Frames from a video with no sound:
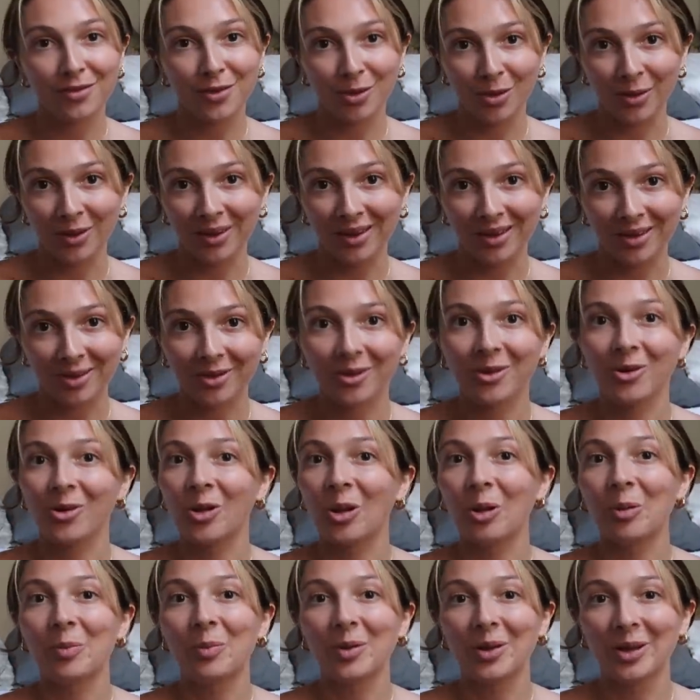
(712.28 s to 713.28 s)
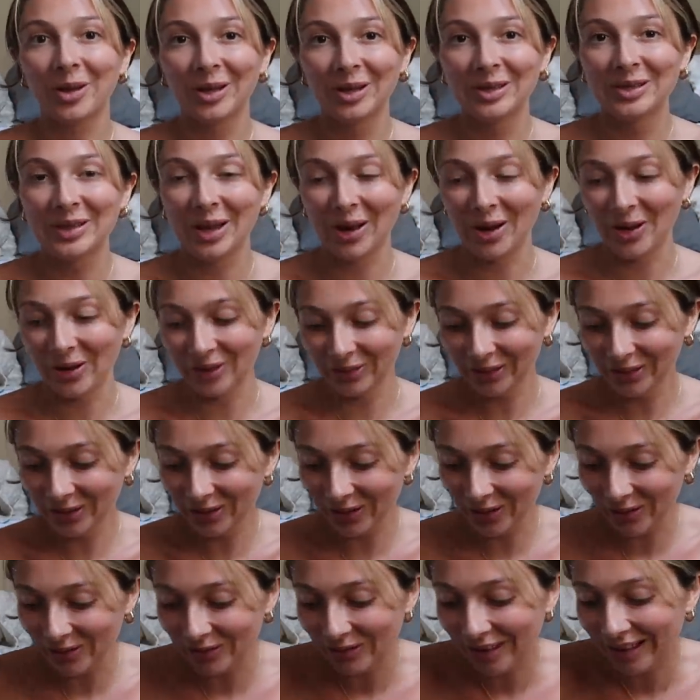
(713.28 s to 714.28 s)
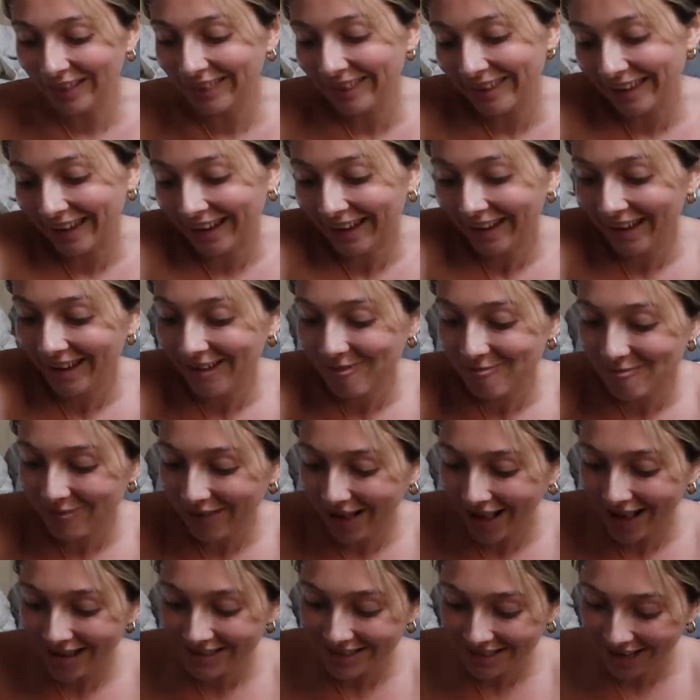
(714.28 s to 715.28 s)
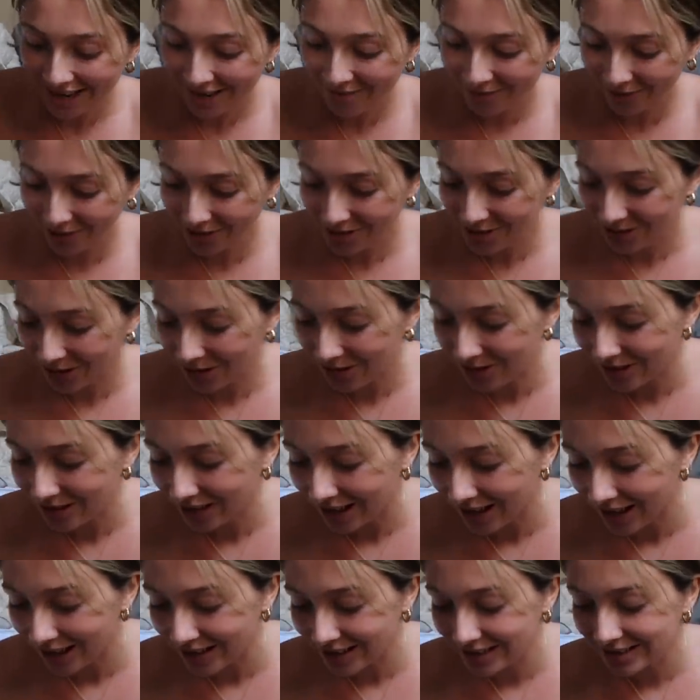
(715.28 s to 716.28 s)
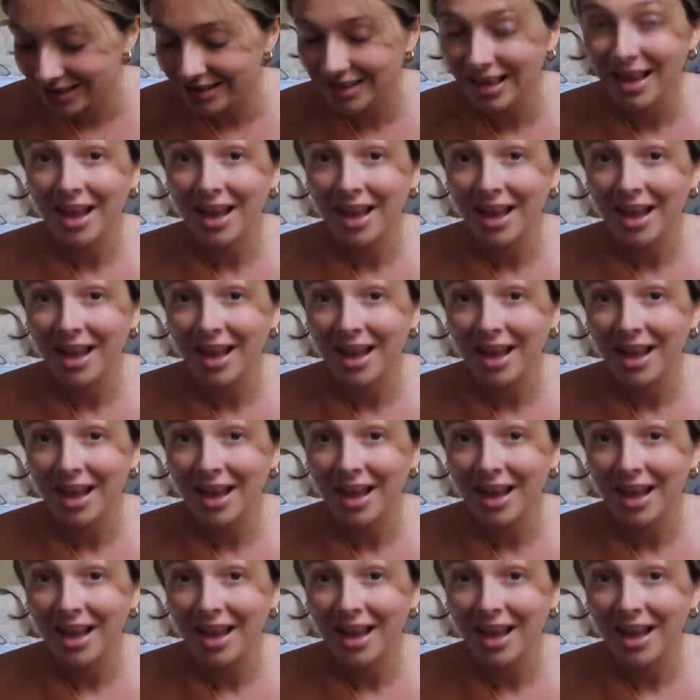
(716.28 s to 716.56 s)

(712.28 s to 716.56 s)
Calling it a haul because I only got one thing, but I want to show you guys.